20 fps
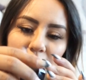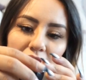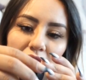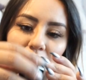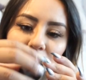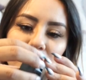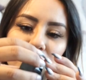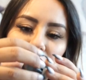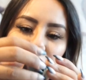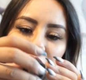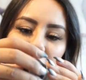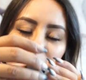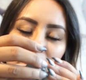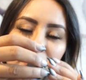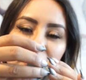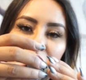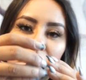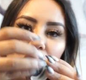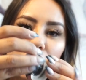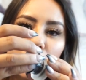They also sent
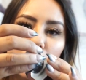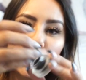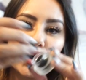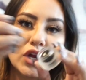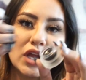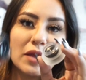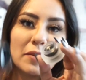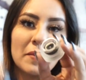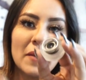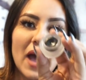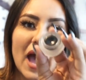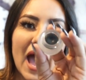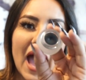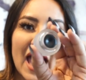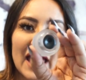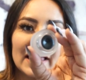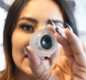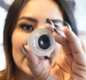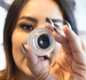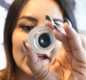me their cream
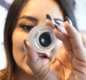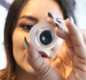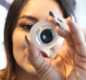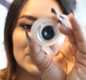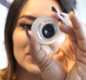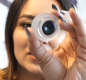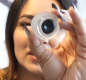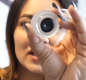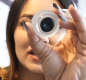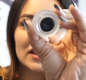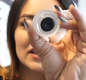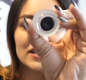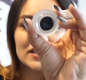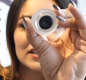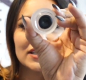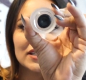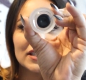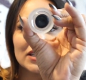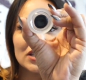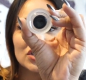eyeliner.
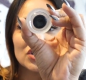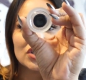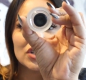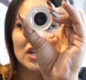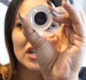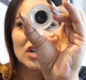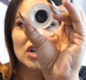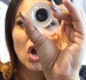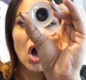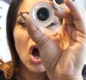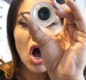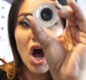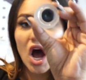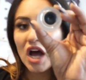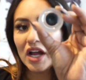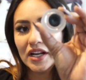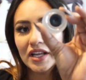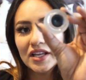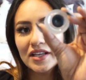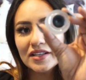This is in the shade
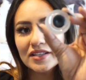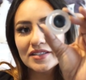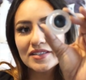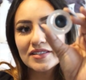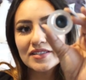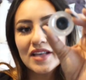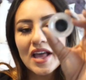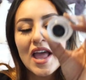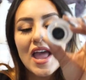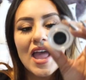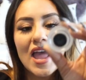Onyx.